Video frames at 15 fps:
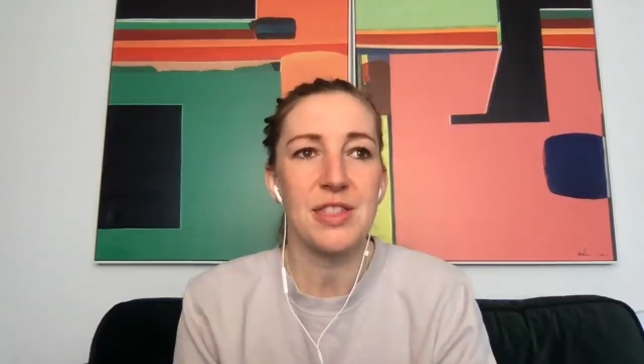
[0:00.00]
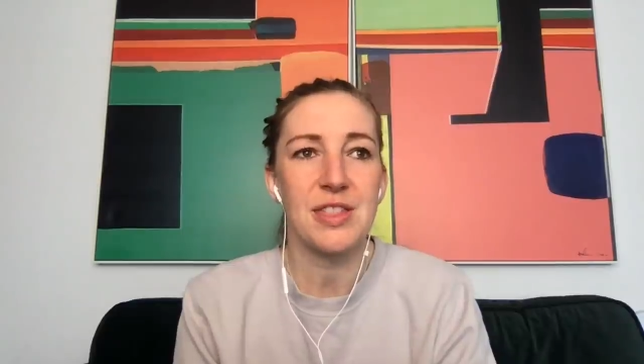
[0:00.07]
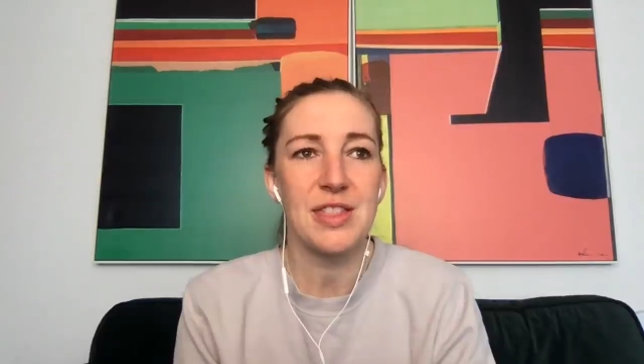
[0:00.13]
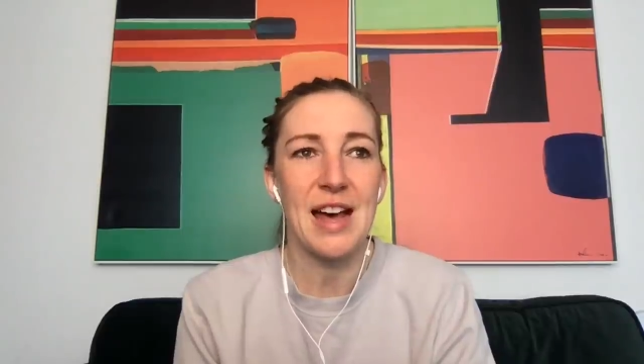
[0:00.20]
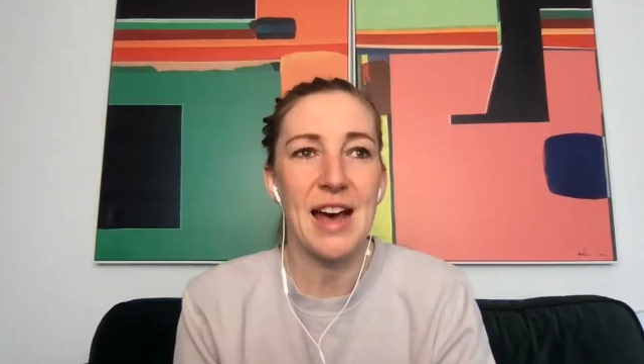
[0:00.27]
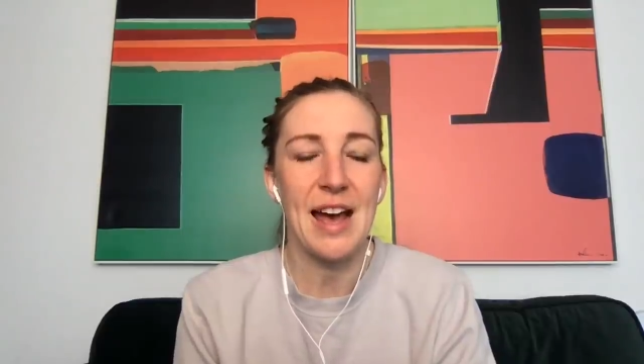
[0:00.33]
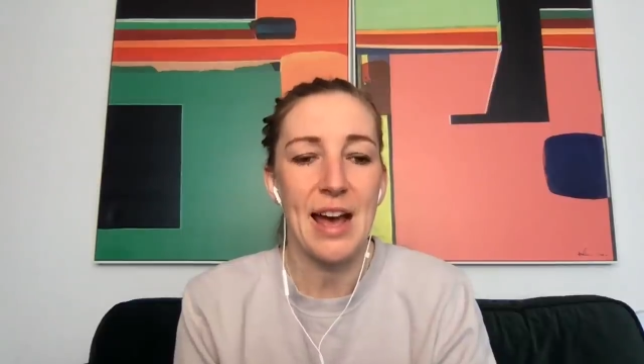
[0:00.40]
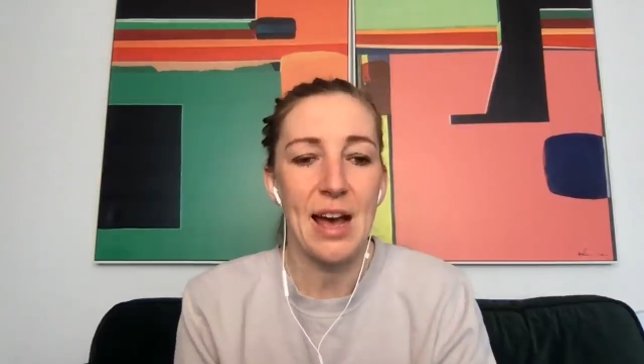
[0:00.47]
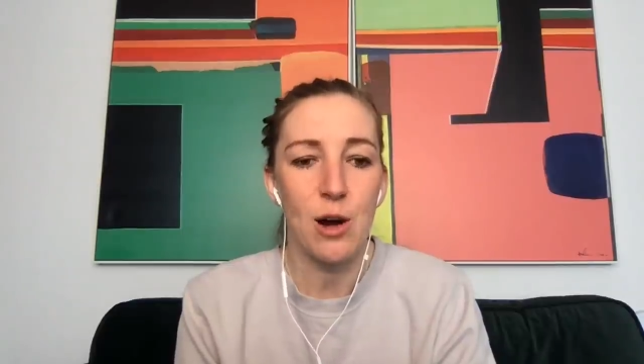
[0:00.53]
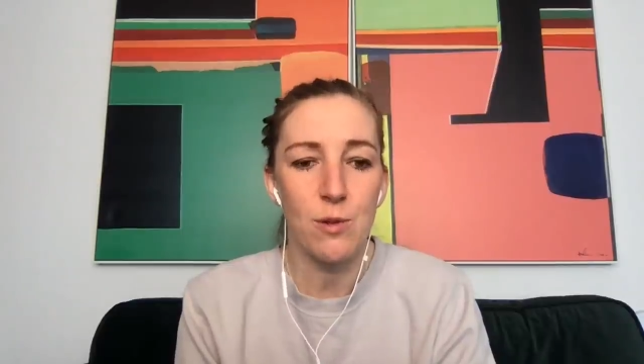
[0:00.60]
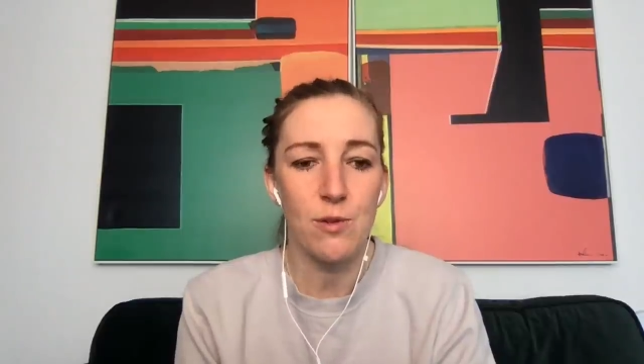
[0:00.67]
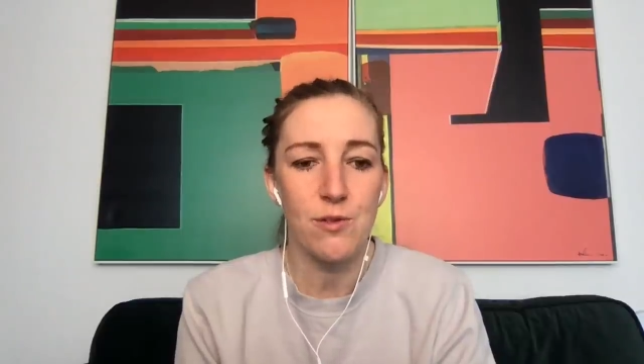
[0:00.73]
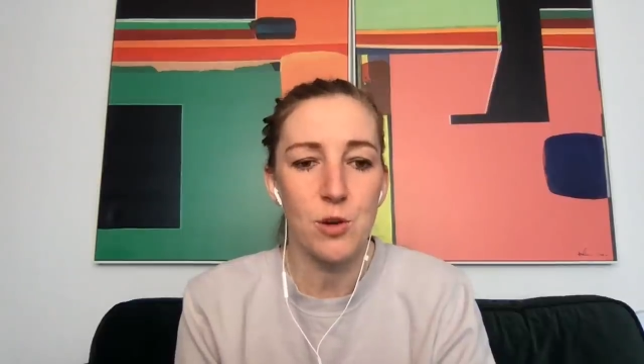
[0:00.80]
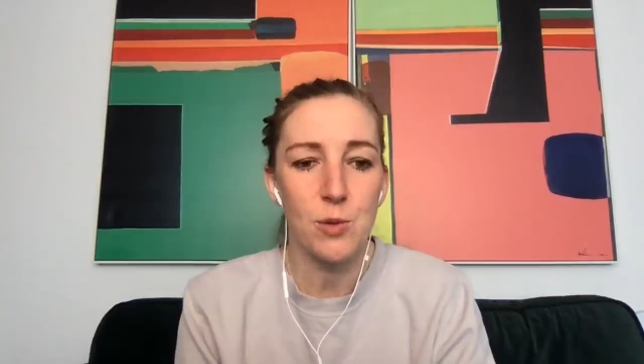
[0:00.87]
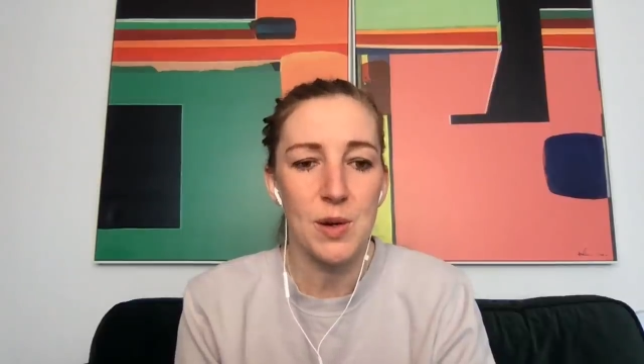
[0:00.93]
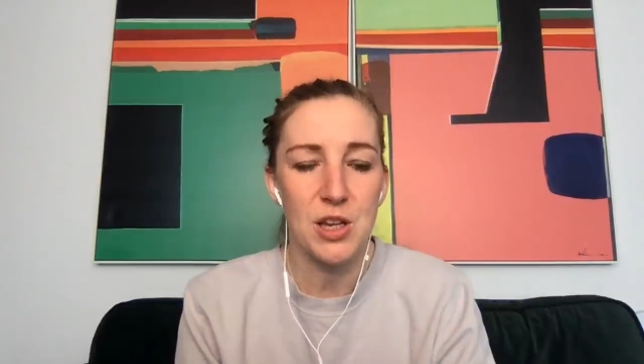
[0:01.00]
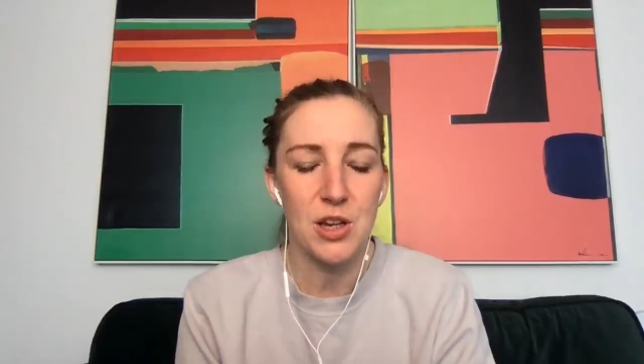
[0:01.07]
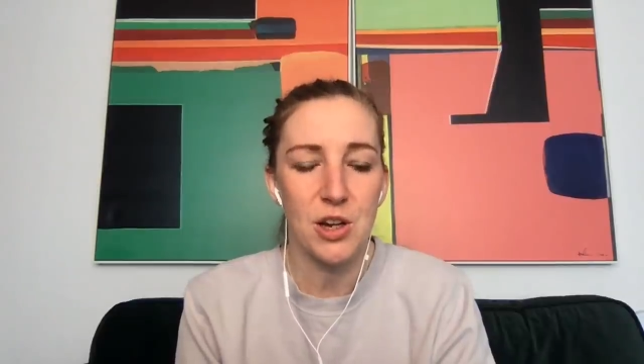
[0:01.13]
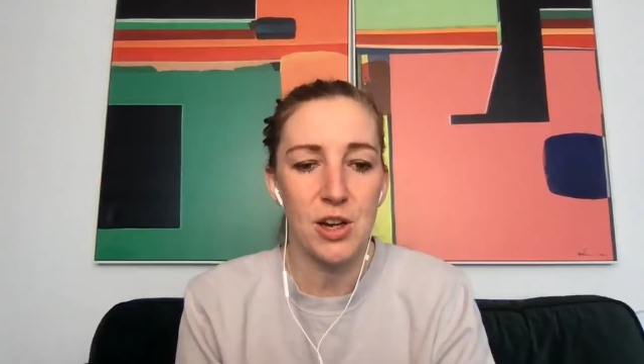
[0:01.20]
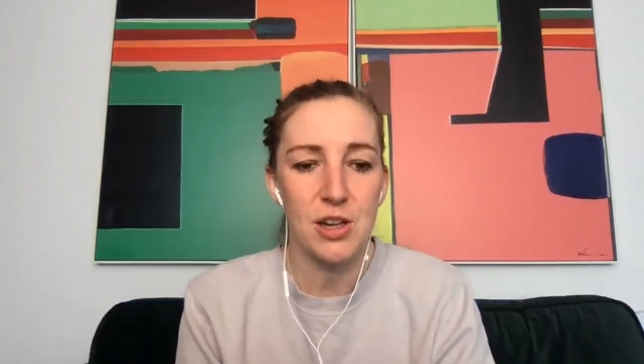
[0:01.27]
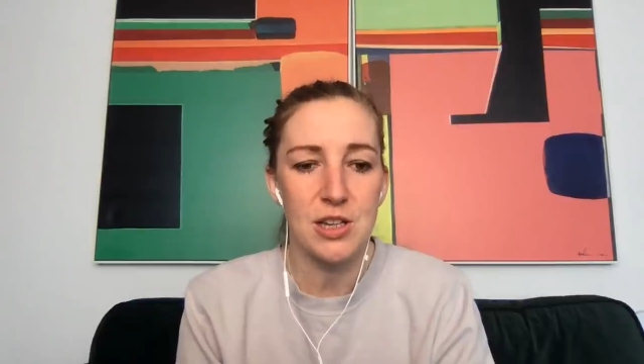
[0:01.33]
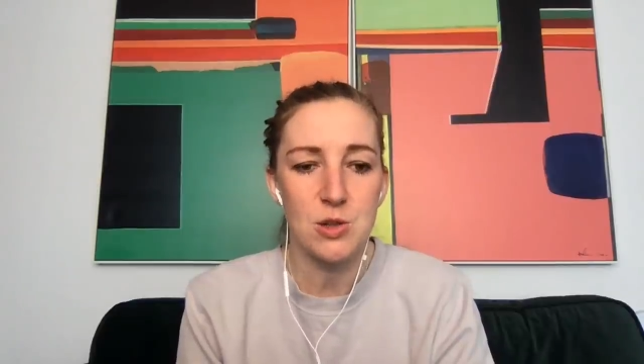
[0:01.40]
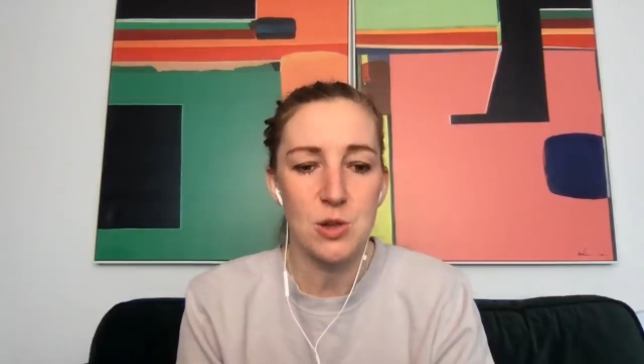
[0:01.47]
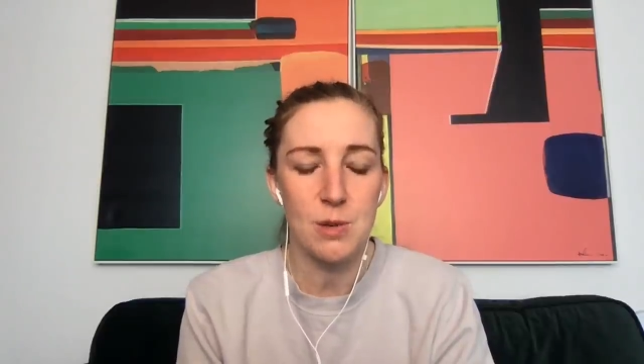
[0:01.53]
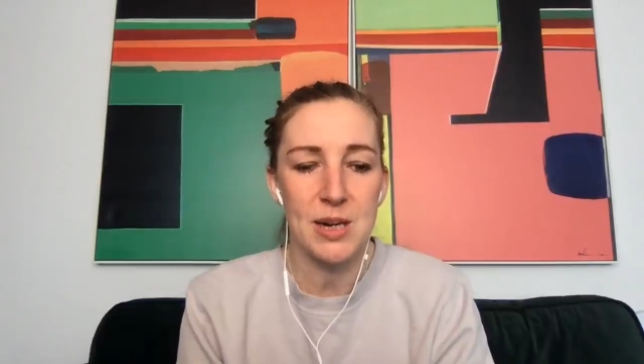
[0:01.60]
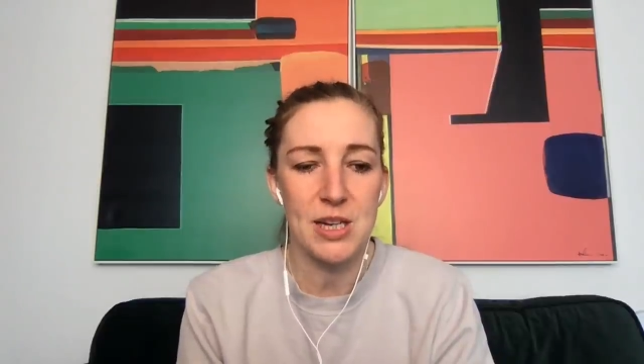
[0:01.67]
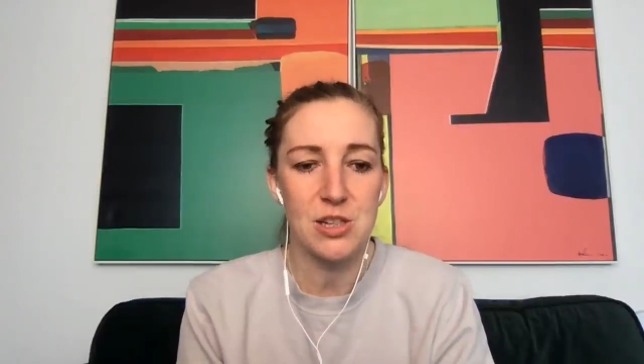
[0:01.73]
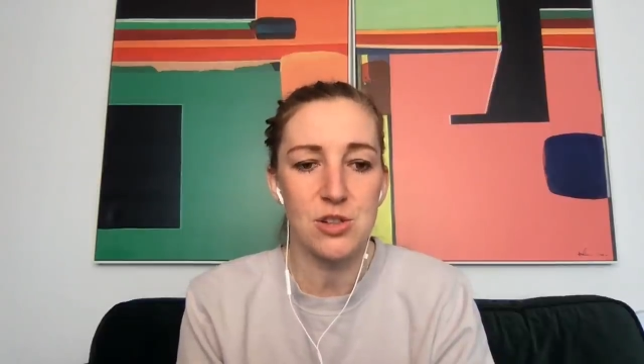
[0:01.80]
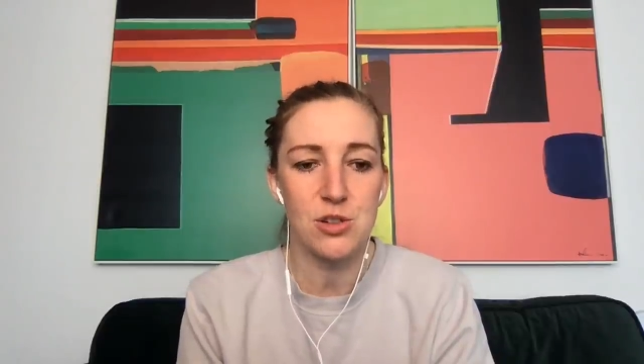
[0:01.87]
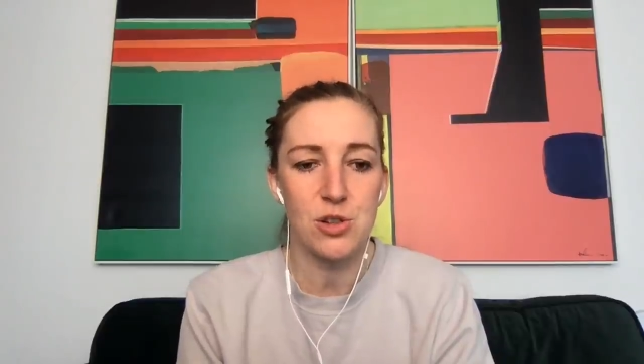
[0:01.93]
that helpful when you're going into a
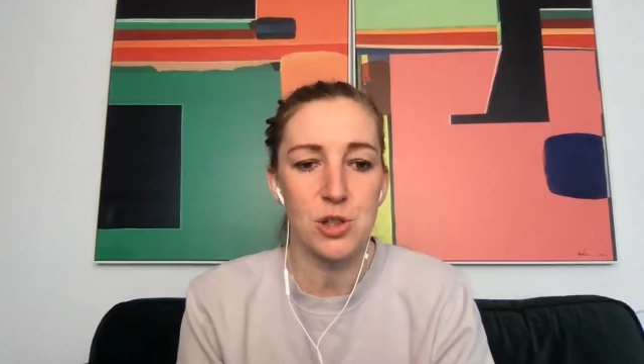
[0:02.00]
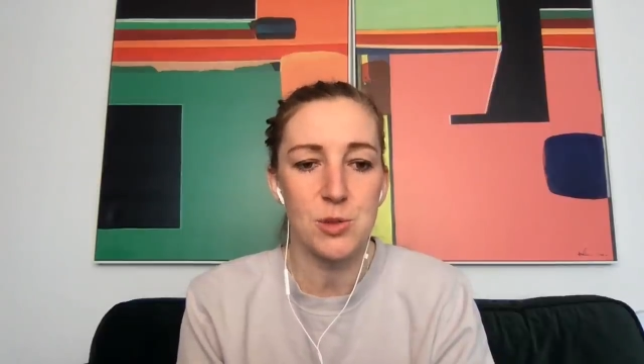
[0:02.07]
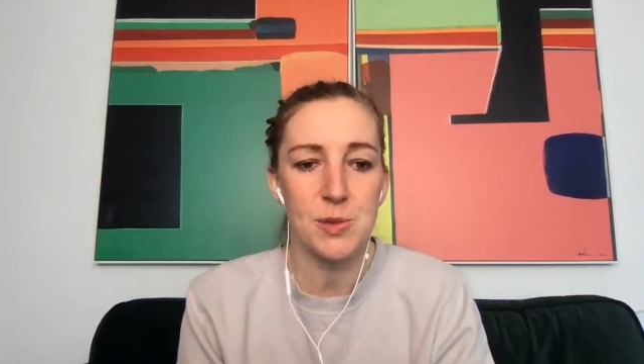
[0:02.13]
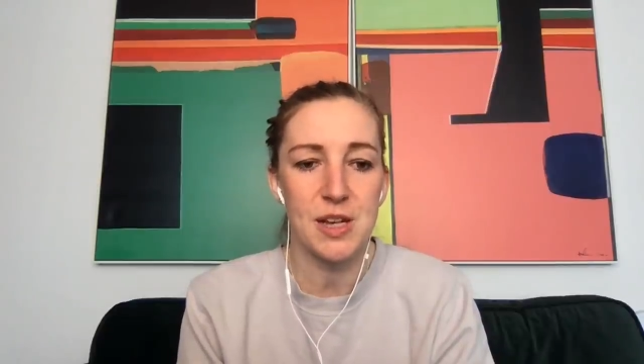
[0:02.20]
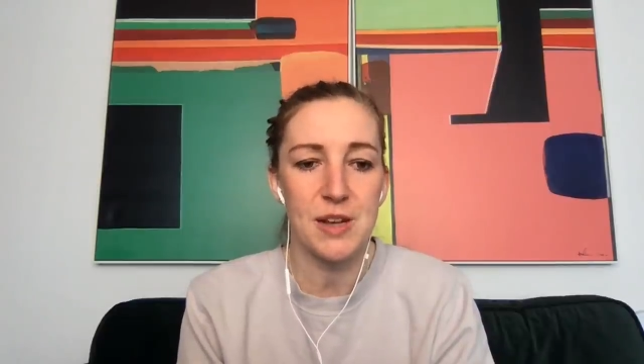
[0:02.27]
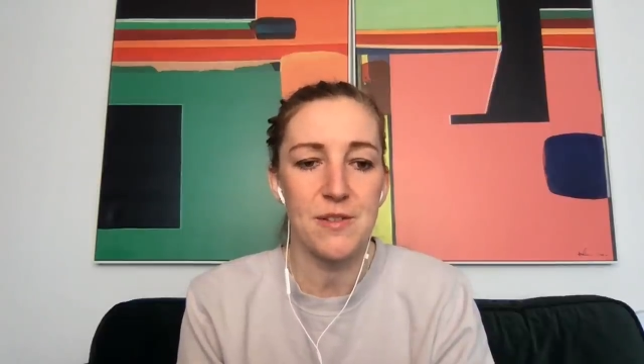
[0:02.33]
major tournament